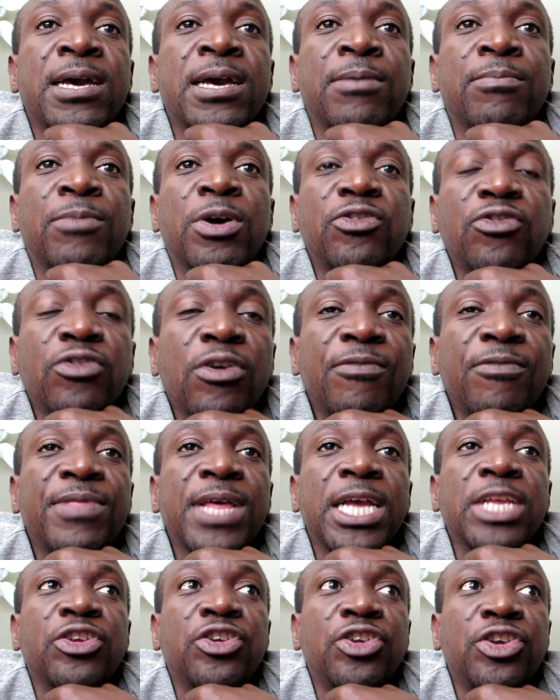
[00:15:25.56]
Most of
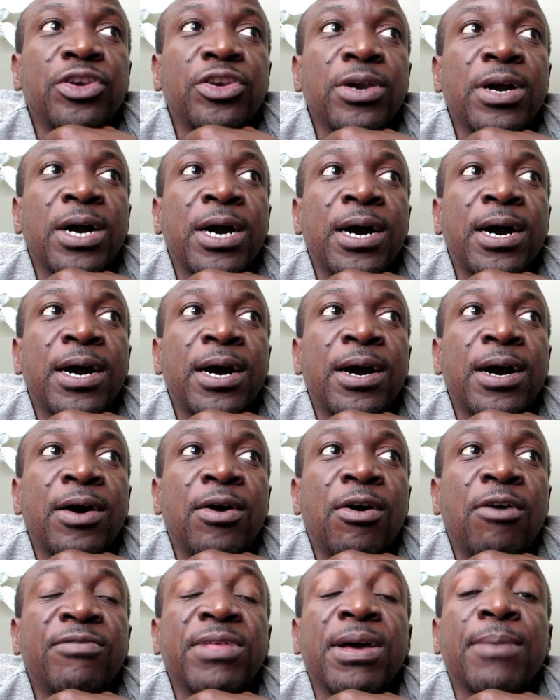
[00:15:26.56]
the uh,
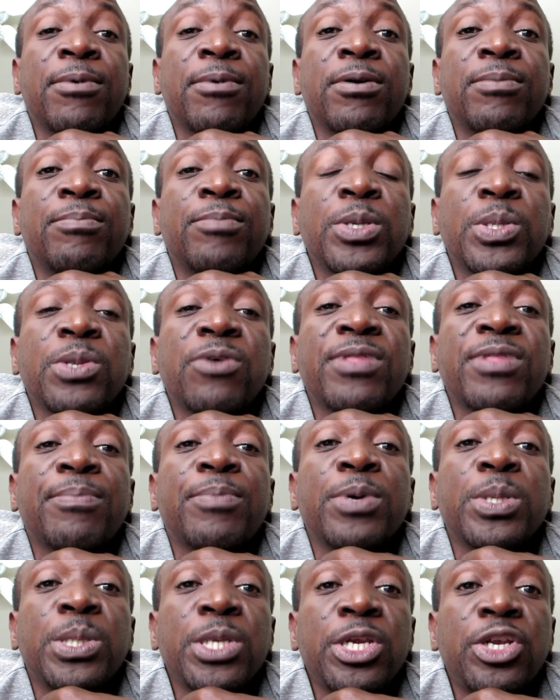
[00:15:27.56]
of the most of the
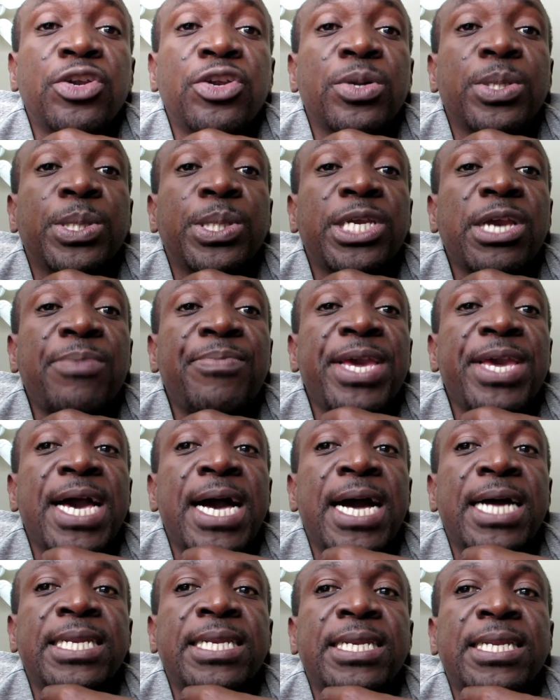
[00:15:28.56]
positions JB
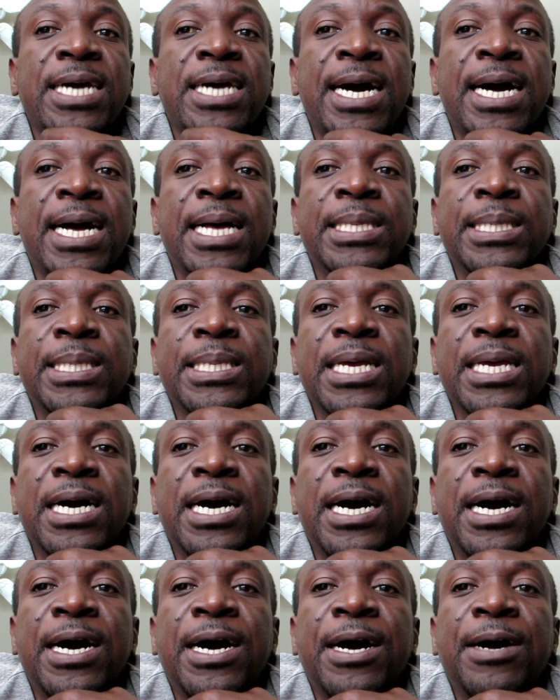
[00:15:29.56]
Hunt has
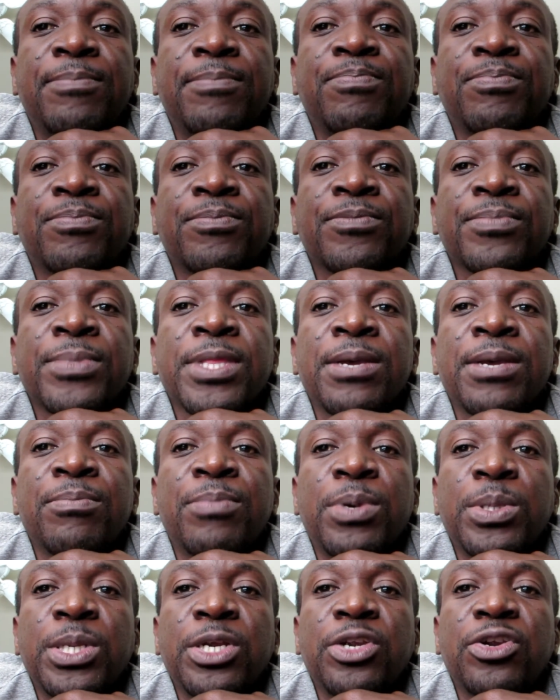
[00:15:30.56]
uh,
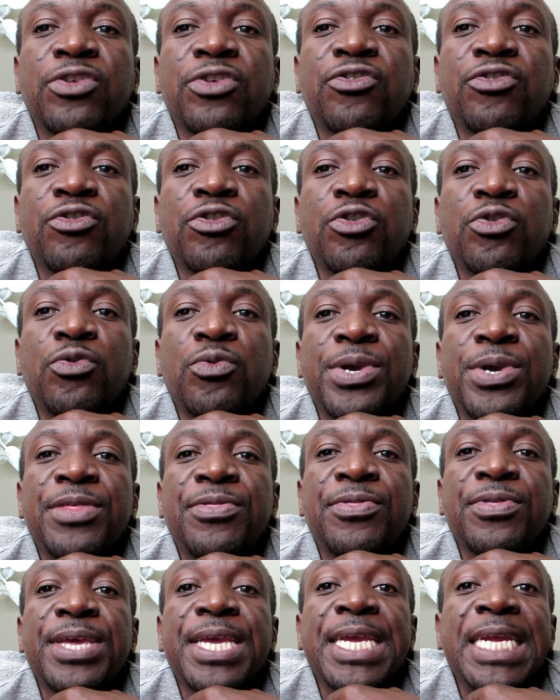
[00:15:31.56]
positions to do
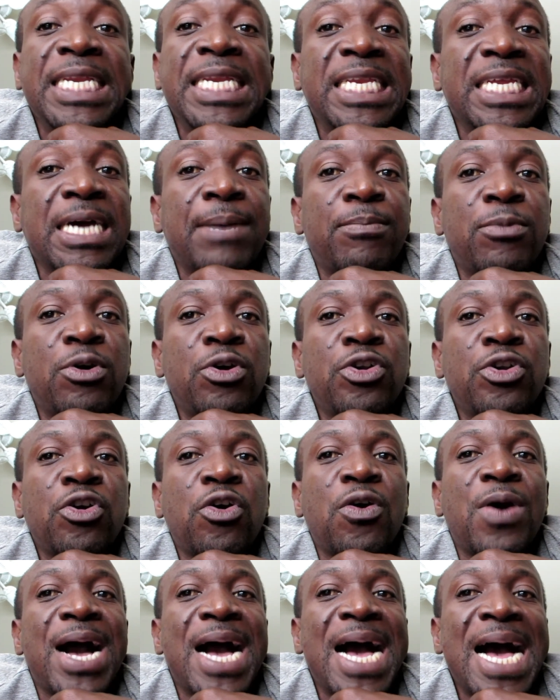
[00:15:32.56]
with
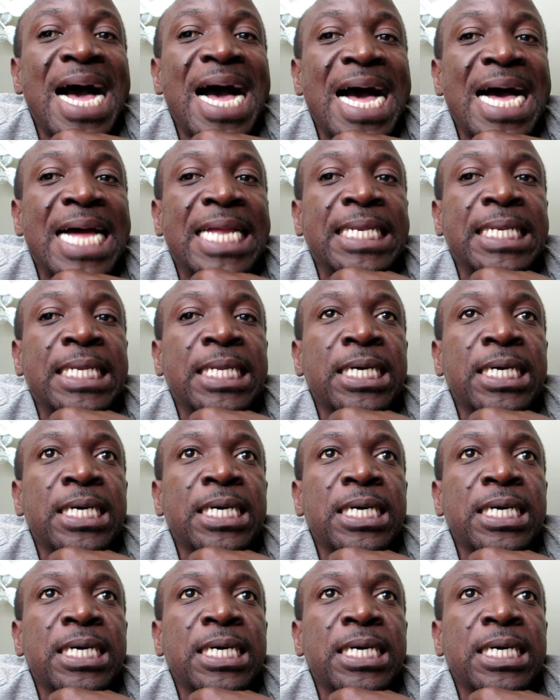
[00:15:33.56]
intermodal and